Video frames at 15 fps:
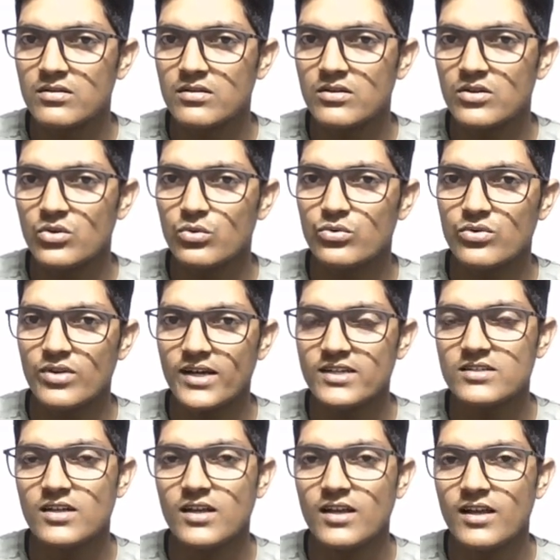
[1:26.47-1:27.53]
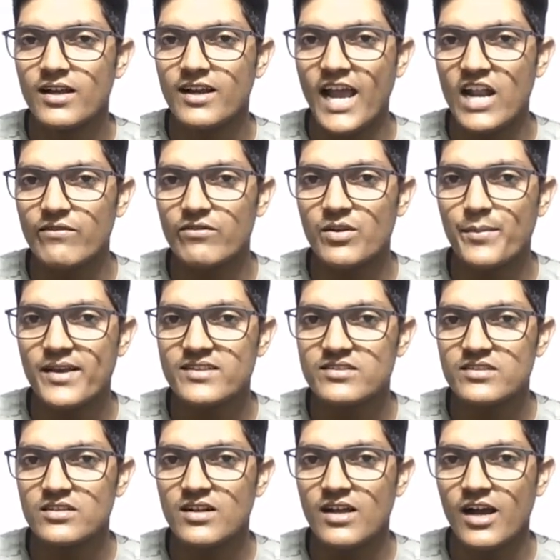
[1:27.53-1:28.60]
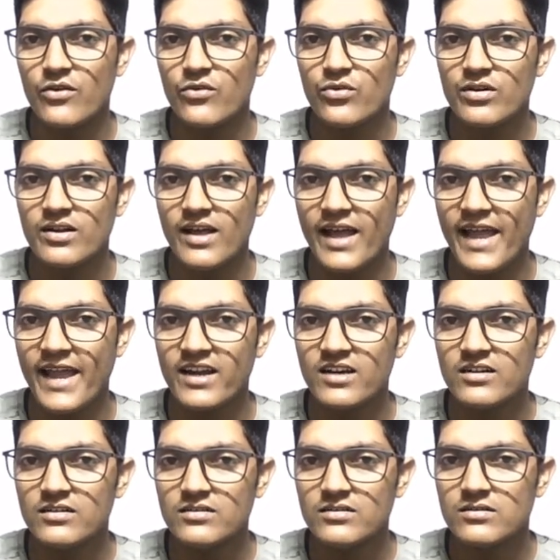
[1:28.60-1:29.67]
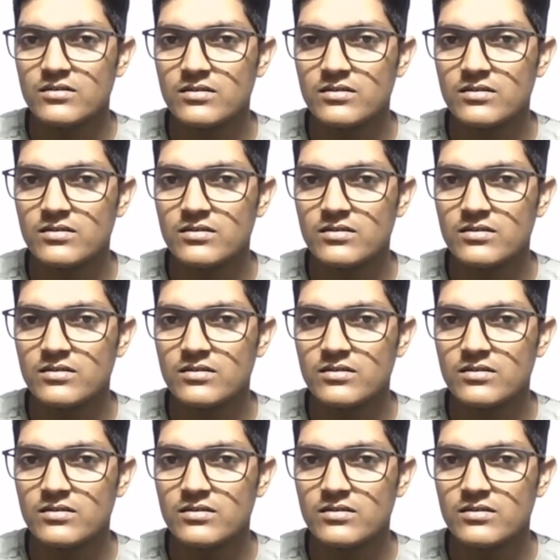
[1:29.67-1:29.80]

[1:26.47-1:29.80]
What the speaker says: No, right? Can we measure our anger?